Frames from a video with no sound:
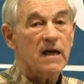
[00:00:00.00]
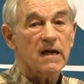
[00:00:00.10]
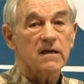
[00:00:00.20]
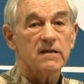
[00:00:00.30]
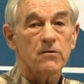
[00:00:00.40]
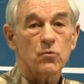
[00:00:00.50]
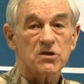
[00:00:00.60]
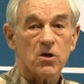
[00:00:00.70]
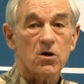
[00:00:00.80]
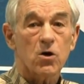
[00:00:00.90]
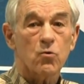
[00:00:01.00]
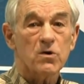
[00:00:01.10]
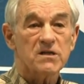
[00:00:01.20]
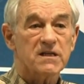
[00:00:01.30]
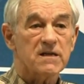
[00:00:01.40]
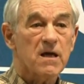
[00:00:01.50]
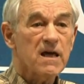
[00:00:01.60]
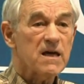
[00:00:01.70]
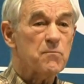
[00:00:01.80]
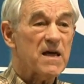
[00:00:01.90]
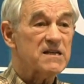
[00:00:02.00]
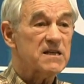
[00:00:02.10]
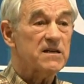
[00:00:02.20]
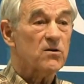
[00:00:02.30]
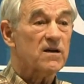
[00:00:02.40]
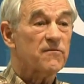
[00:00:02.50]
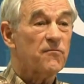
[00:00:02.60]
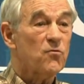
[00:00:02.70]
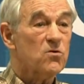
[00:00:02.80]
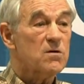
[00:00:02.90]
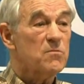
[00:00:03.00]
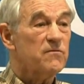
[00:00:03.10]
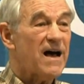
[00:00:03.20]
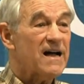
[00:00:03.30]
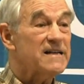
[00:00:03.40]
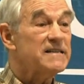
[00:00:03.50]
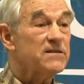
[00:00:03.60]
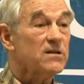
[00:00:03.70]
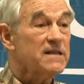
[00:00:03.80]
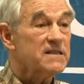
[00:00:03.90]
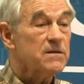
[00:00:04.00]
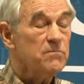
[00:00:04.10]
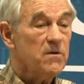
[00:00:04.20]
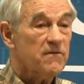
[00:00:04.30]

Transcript: and it was always, he based it on a form of idealism,